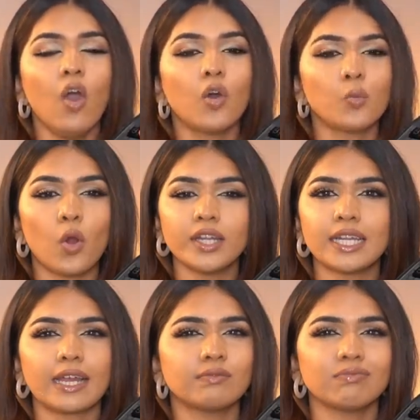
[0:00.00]
or
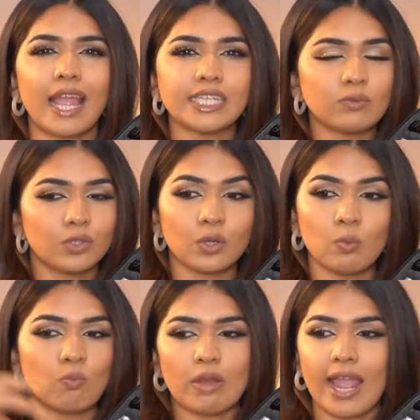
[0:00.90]
what
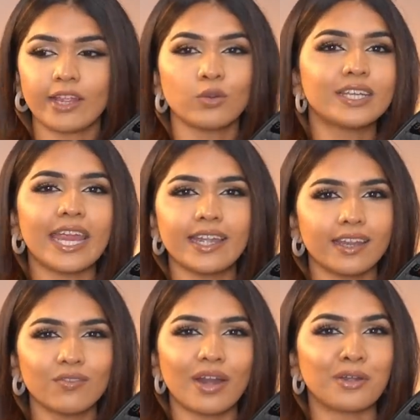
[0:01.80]
I could get
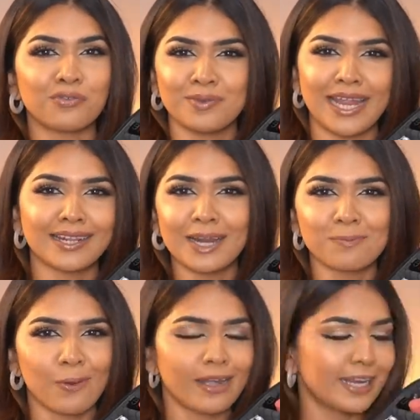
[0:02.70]
in front of me at
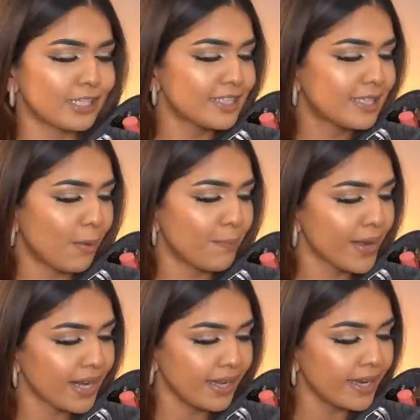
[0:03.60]
that point and I just dump
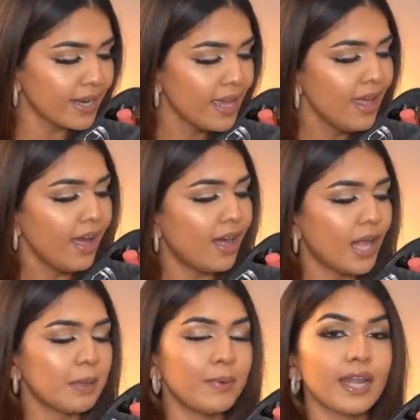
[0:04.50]
it in.
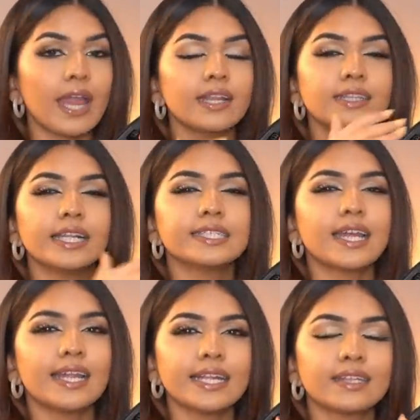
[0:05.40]
But these
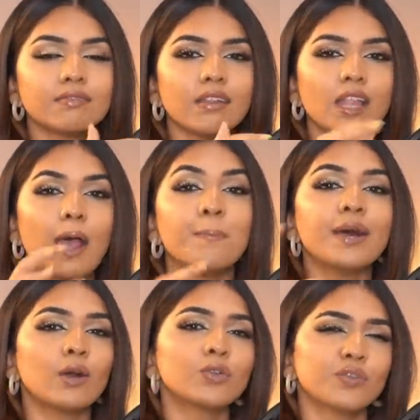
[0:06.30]
are like the
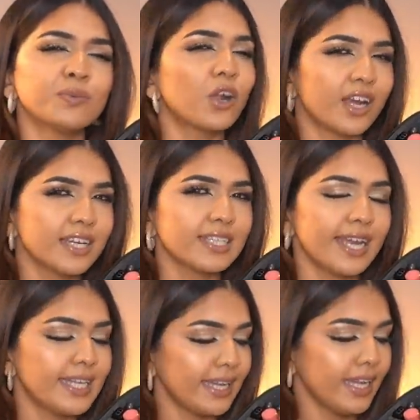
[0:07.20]
amount of products
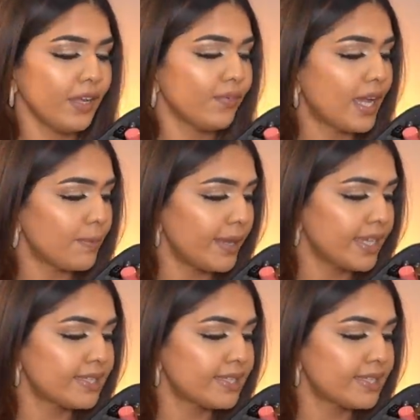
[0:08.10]
I take, if that makes